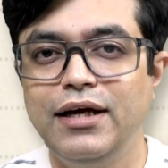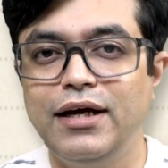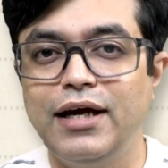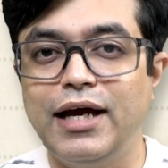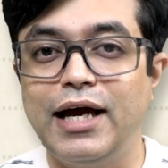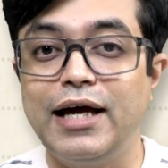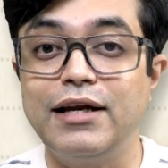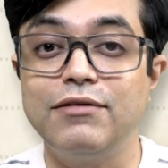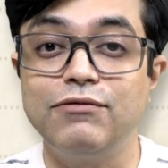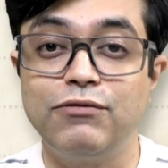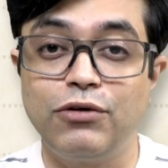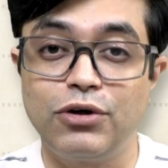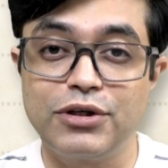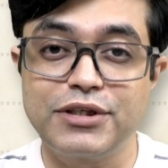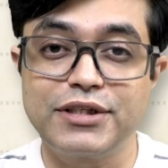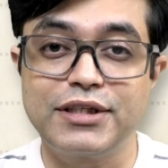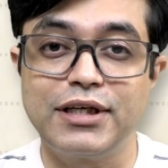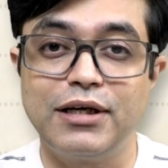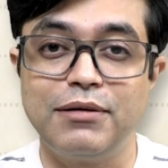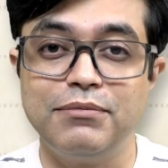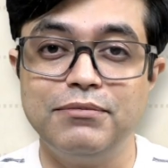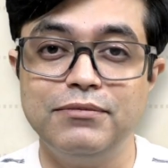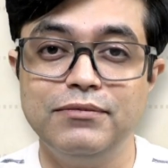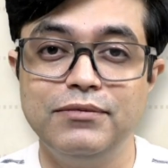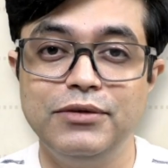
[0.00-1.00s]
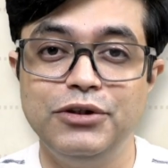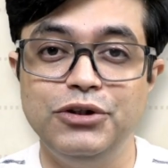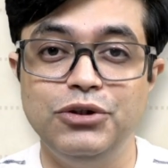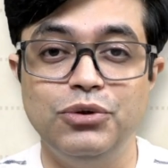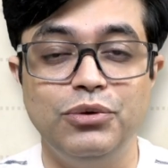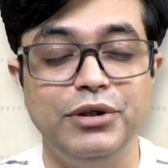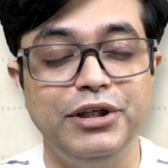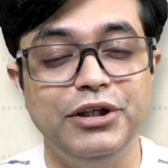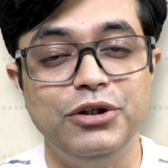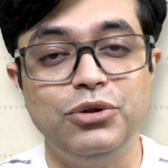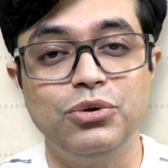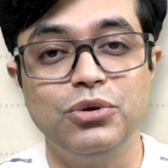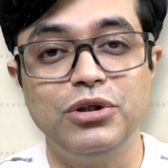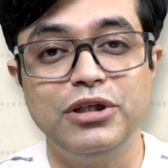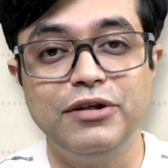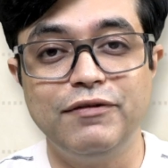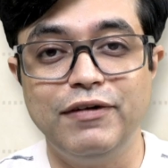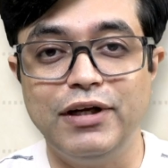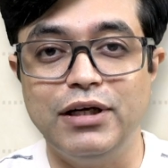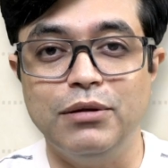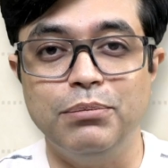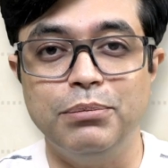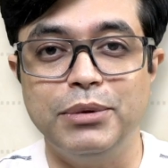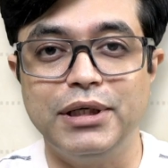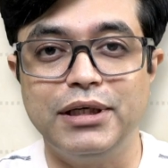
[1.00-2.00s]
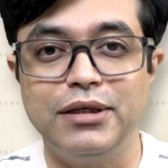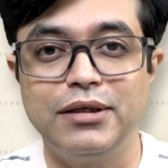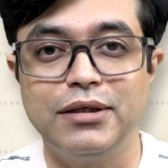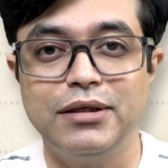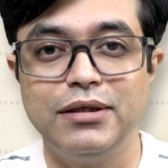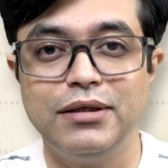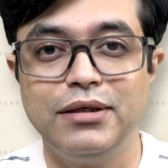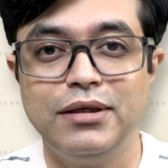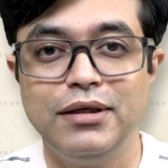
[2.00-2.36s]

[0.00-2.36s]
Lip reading: and for some, you need to develop it.